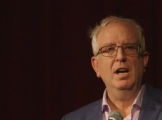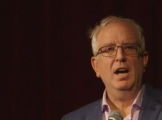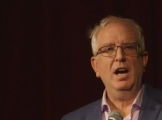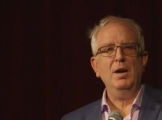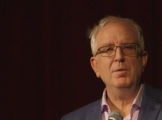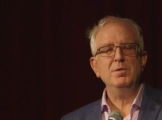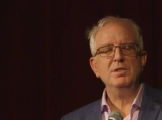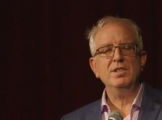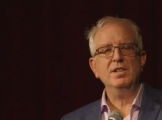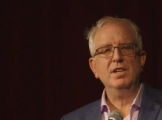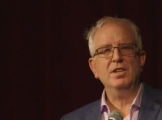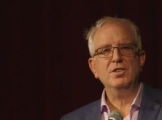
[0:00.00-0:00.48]

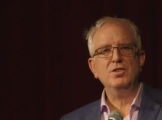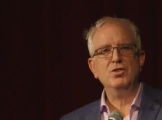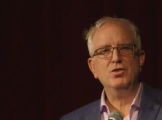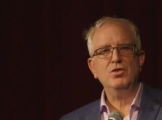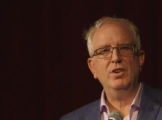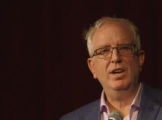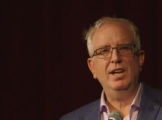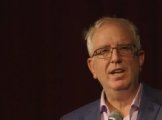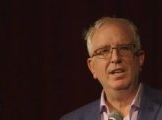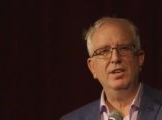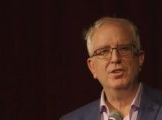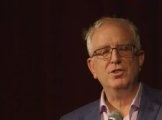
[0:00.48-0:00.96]
I was in
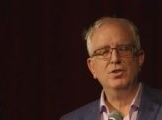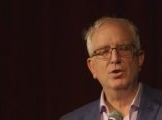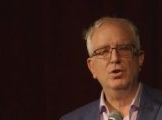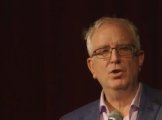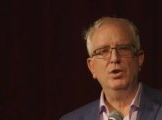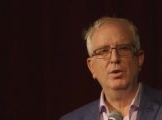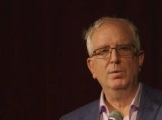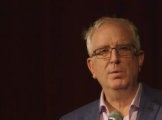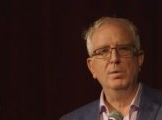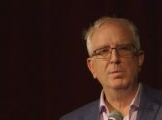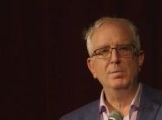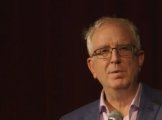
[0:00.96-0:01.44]
Australia
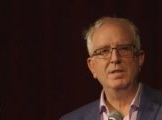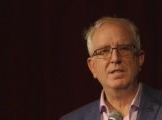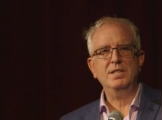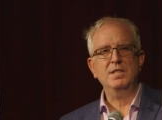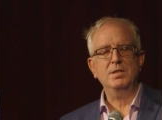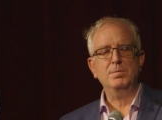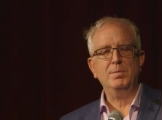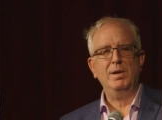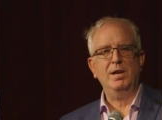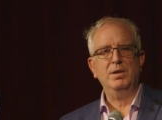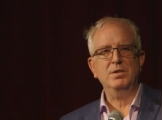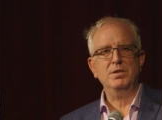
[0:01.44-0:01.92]
touring with
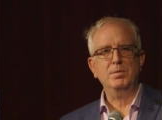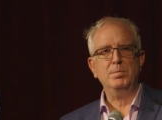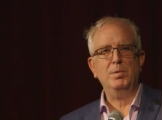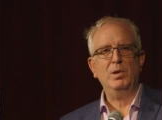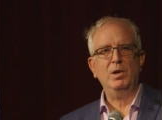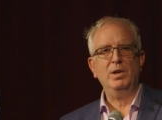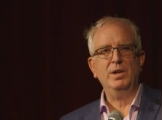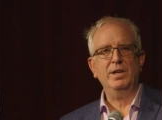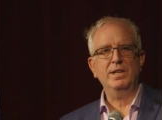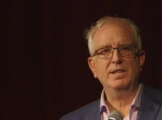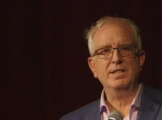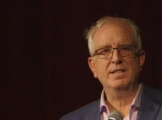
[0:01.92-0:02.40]
Mrs. Brown's
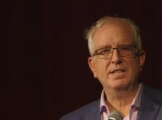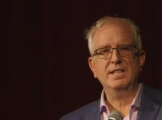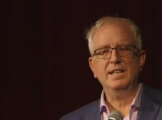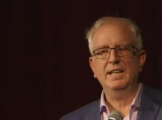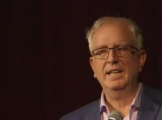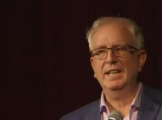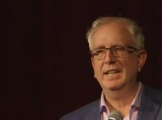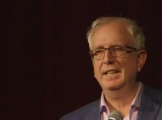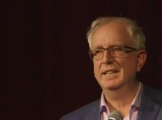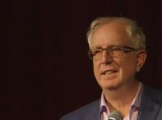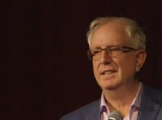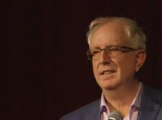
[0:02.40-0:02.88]
Boys
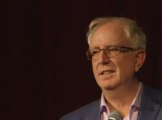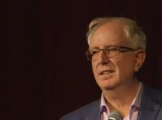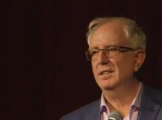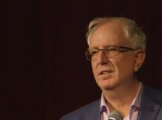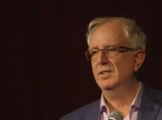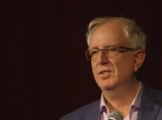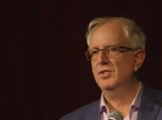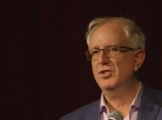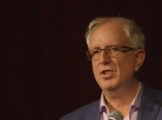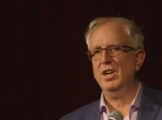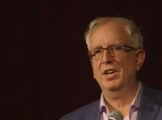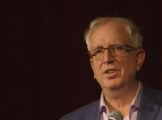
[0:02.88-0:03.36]
in
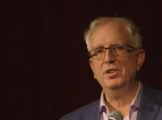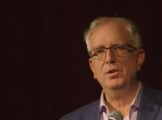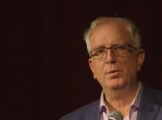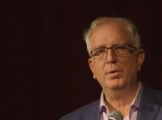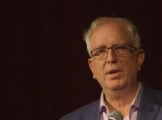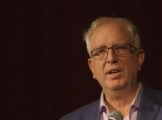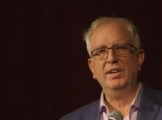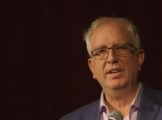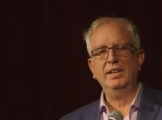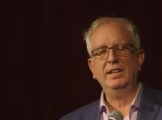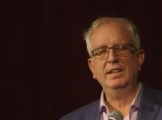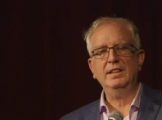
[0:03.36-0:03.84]

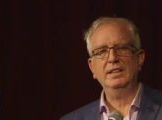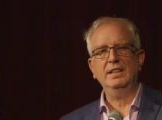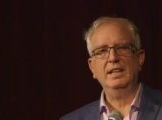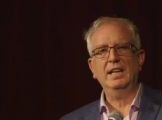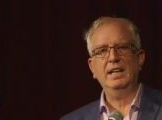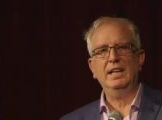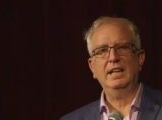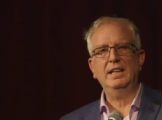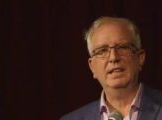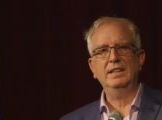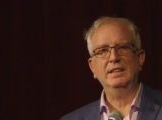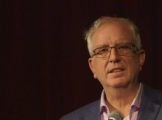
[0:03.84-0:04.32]
January,
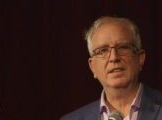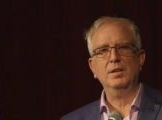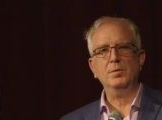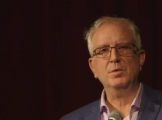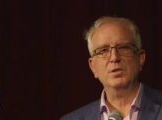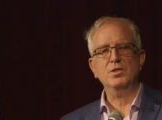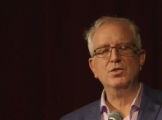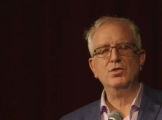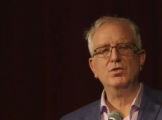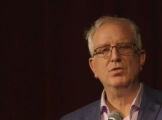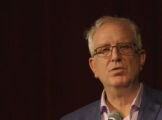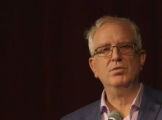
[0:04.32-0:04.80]
and I
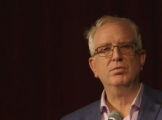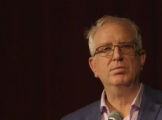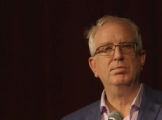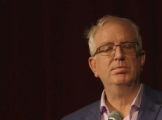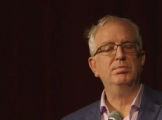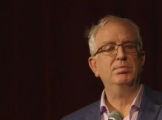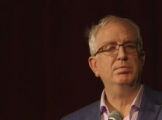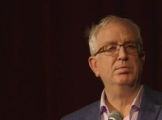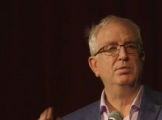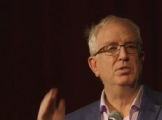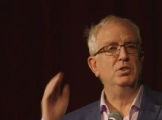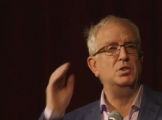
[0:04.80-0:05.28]
was
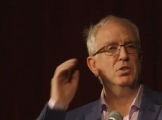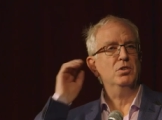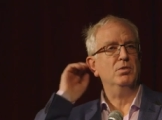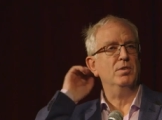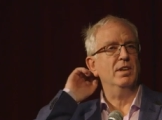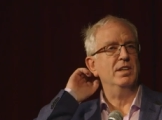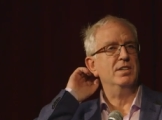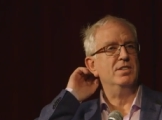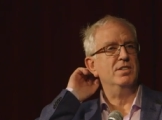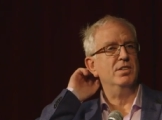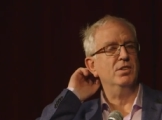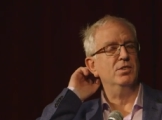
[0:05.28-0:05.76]

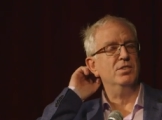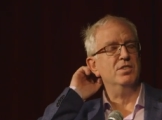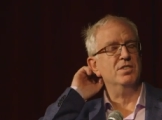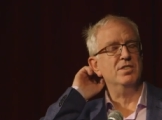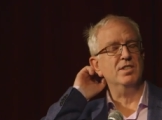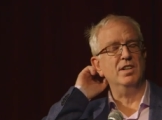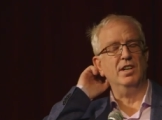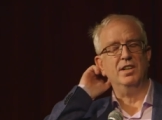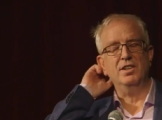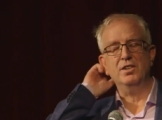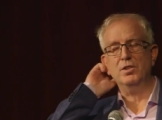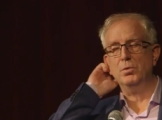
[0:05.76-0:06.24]
together on the other
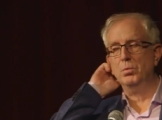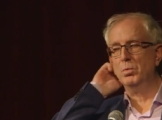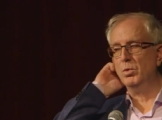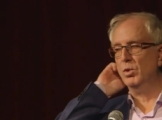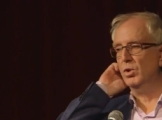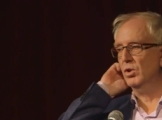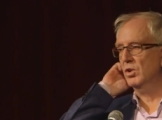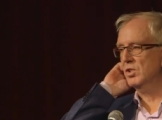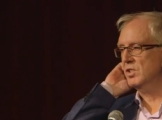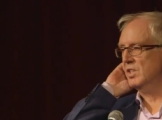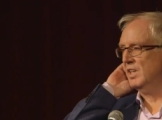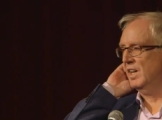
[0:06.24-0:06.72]
side of the
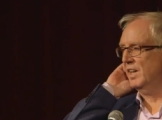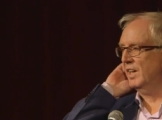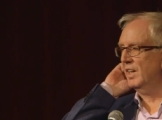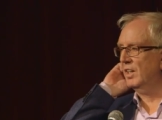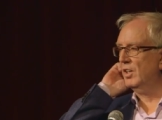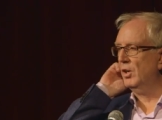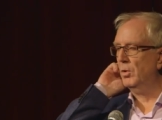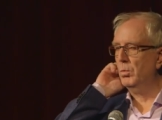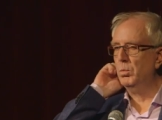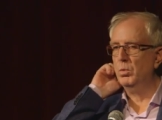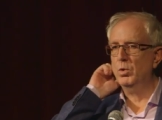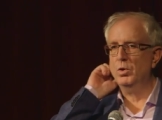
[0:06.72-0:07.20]
world, and I
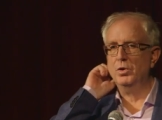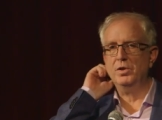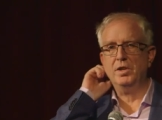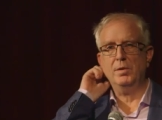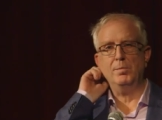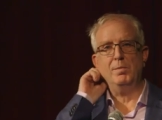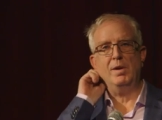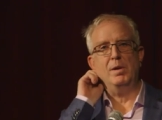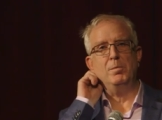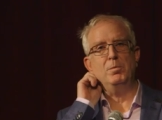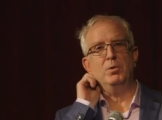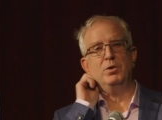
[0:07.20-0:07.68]
got word
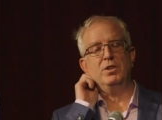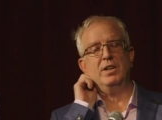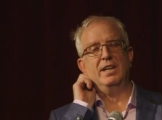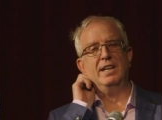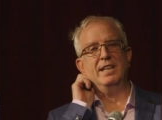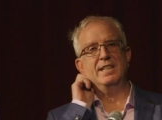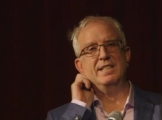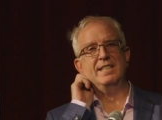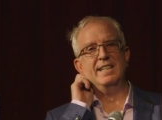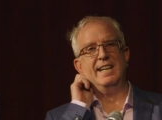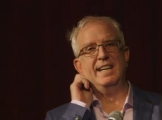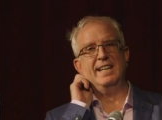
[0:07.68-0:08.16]
that my mother
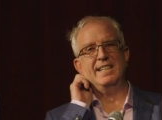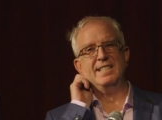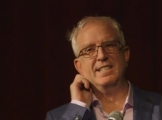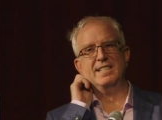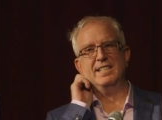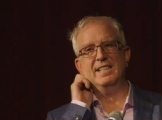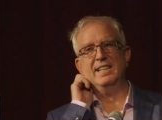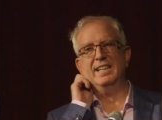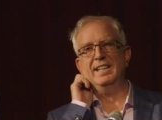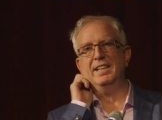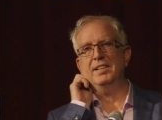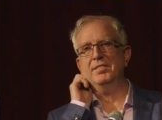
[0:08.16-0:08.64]
had days
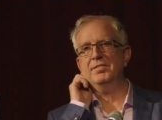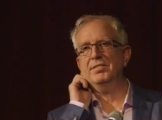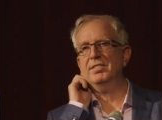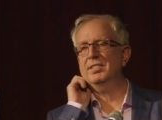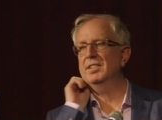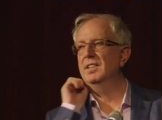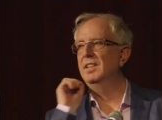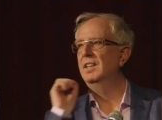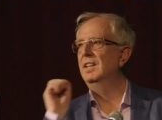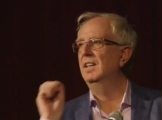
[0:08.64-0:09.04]
to live.